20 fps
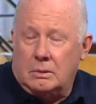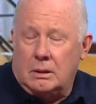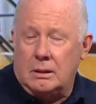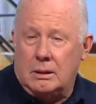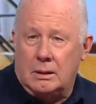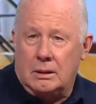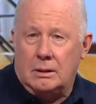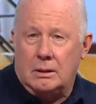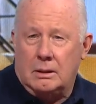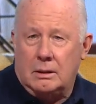
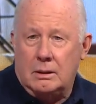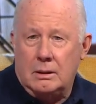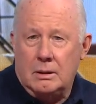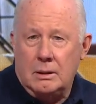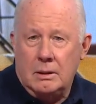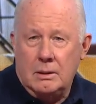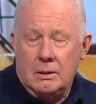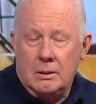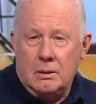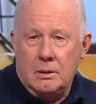
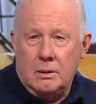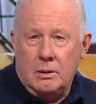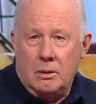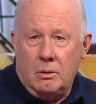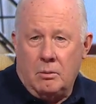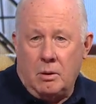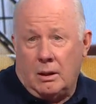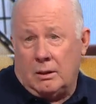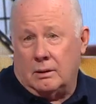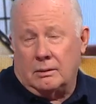
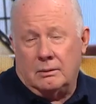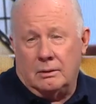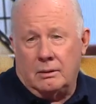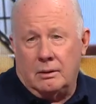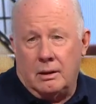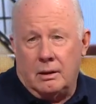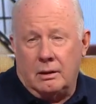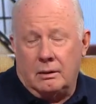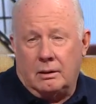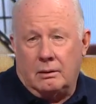
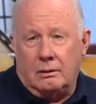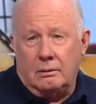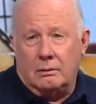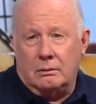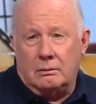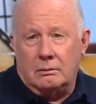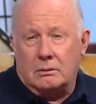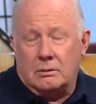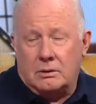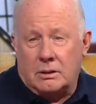
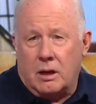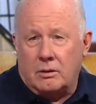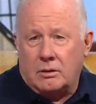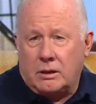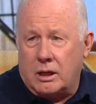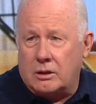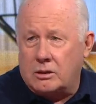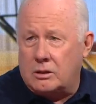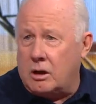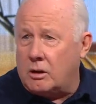Southgate's